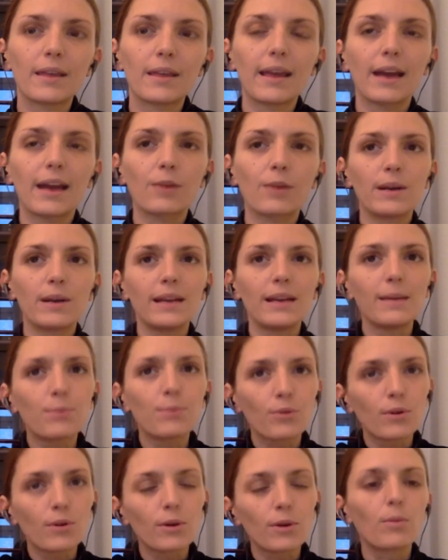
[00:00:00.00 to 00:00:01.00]

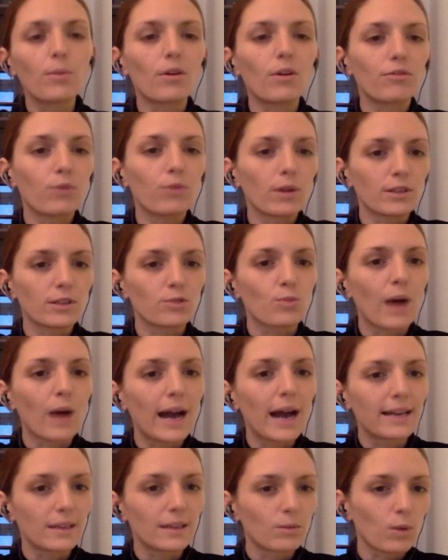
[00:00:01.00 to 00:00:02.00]
equilibrium of what is
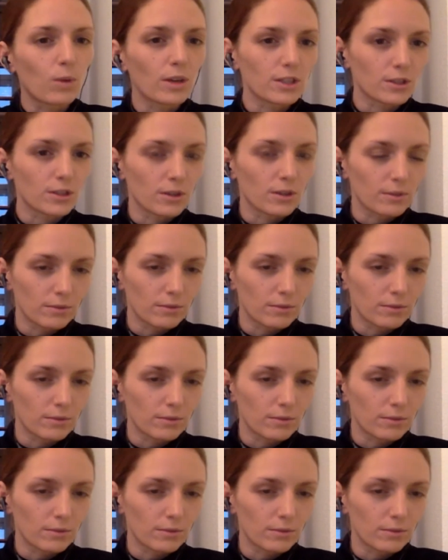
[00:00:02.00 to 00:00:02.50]
right and what is